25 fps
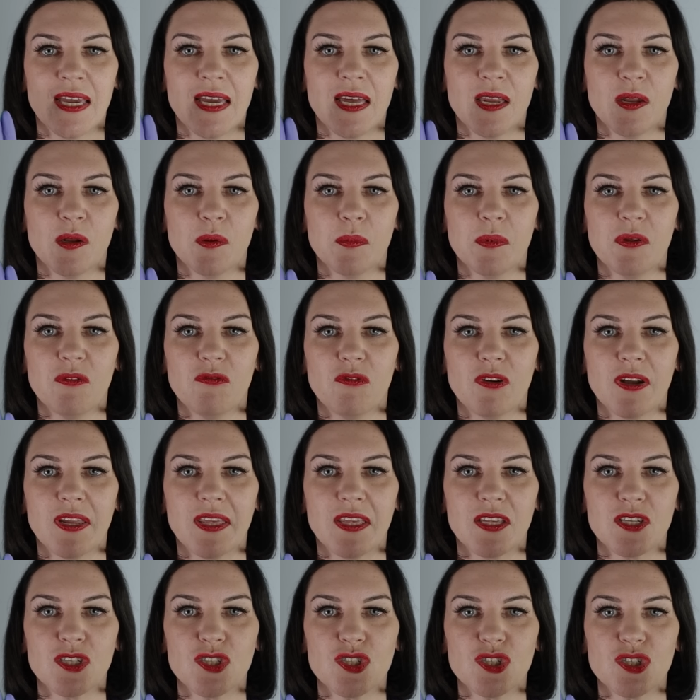you're running
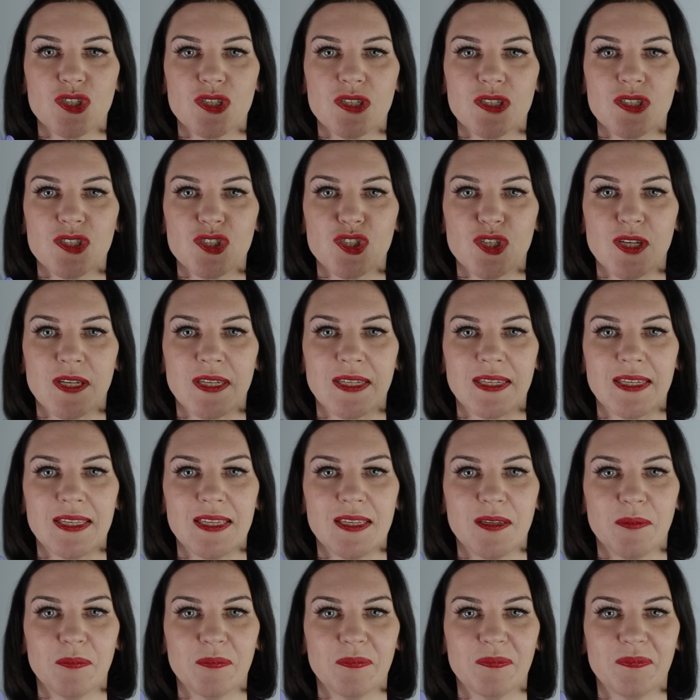it just gently
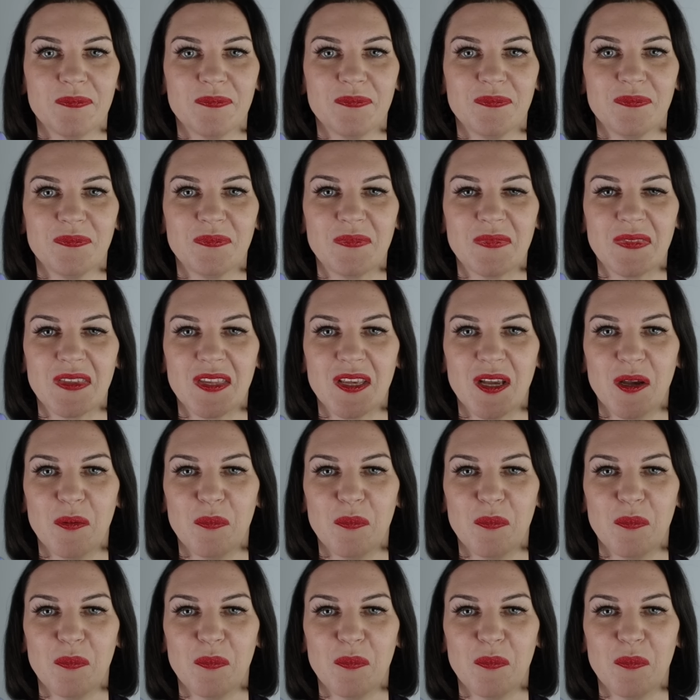up